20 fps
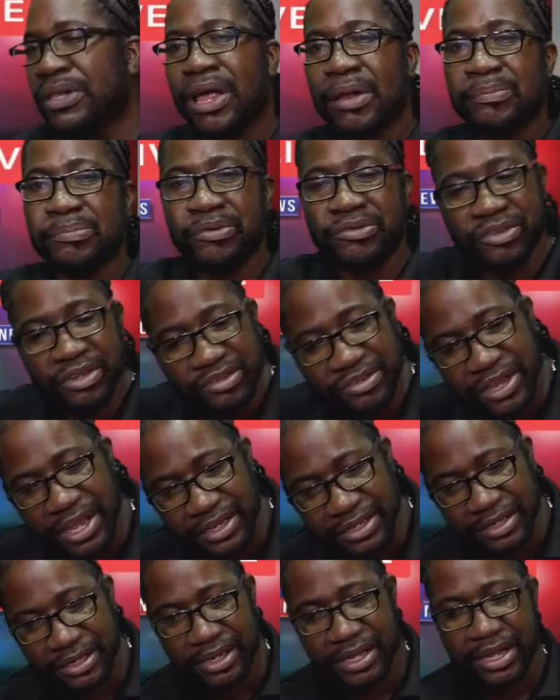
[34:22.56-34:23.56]
that
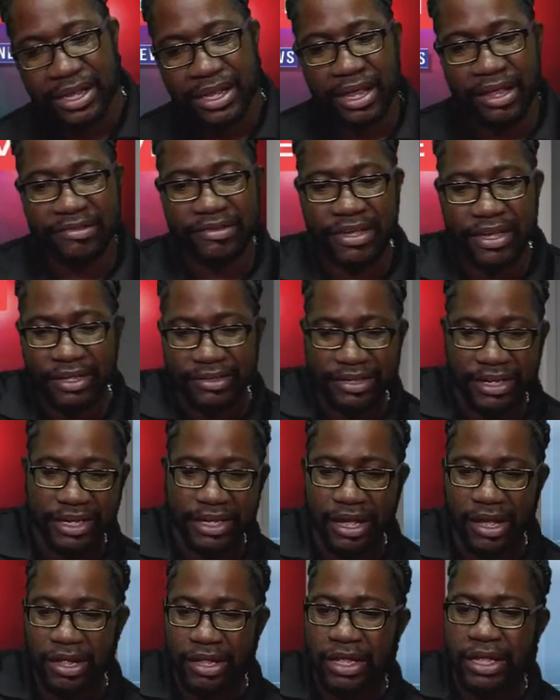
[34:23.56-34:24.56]
position as
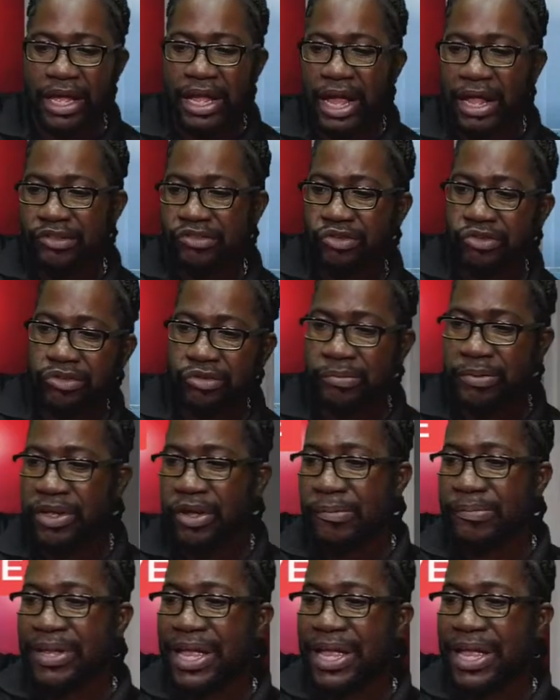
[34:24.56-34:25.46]
caretaker and soon to become